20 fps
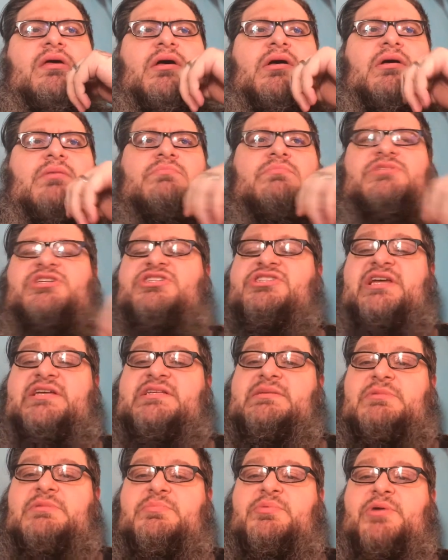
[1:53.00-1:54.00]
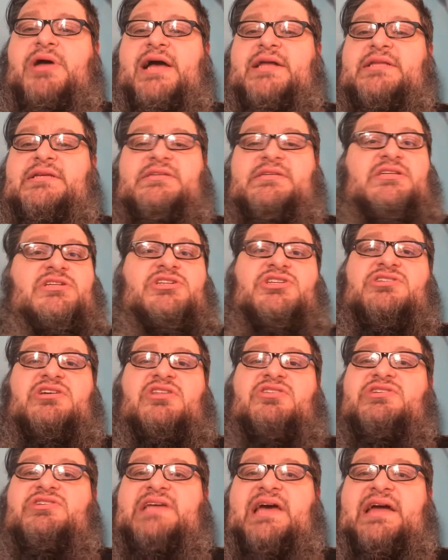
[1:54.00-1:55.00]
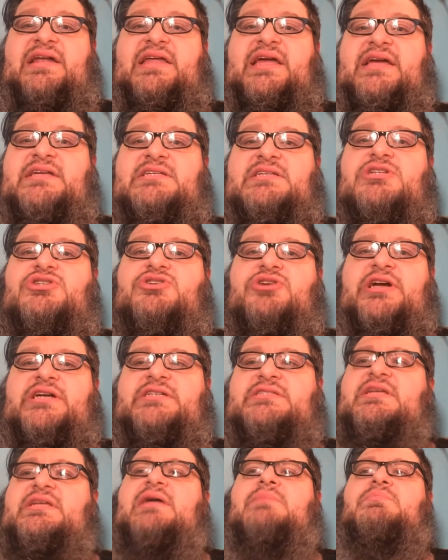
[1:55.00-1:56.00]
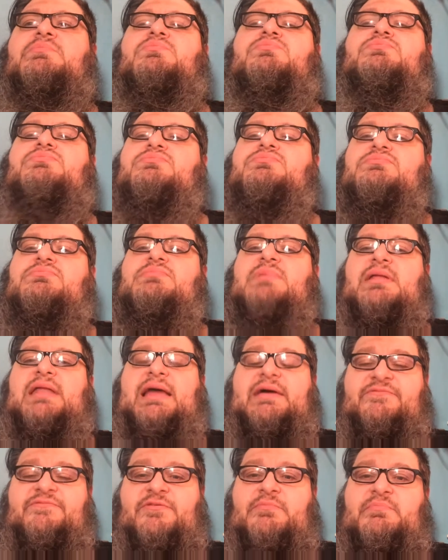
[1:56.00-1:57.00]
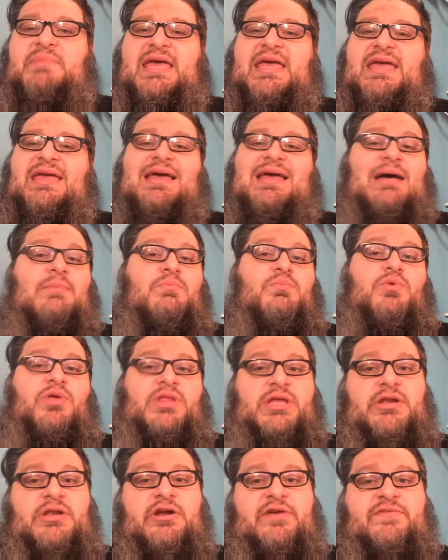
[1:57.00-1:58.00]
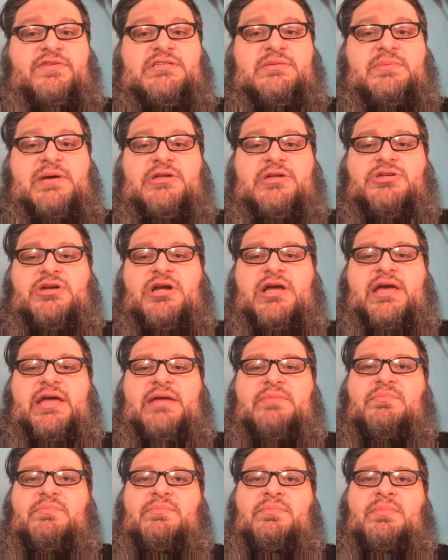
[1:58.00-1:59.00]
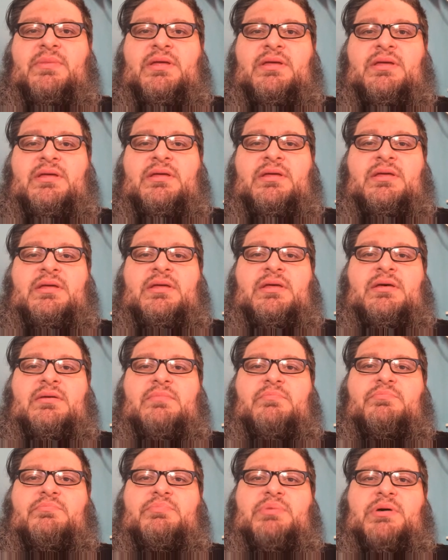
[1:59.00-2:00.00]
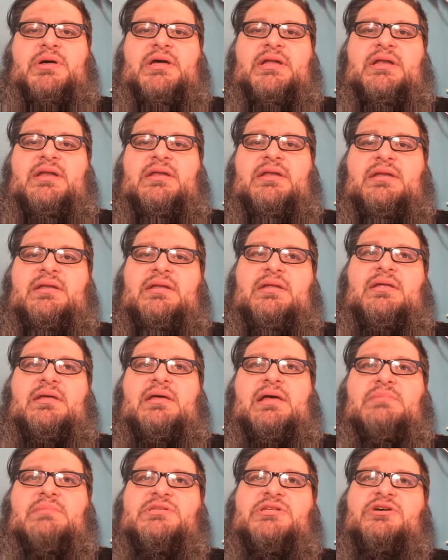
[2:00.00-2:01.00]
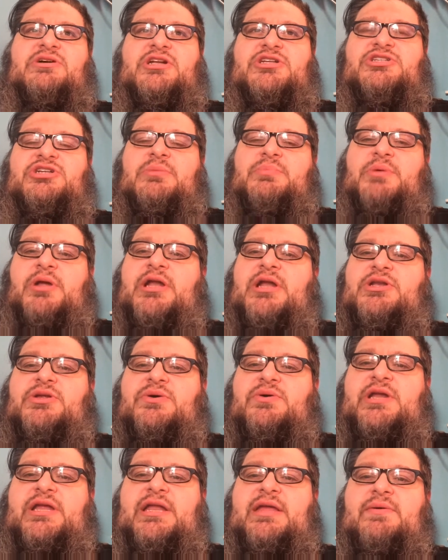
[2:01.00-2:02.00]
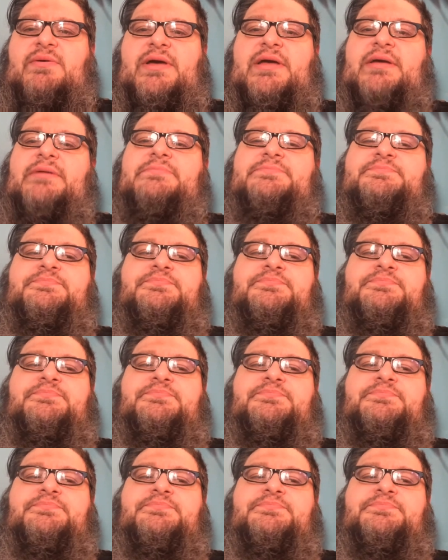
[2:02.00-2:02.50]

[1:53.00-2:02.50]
Um, just things I'm going to practice and just other techniques and tricks that I'm, for me, I'm really nervous about trying but I'm still going to jump on it and do it anyway.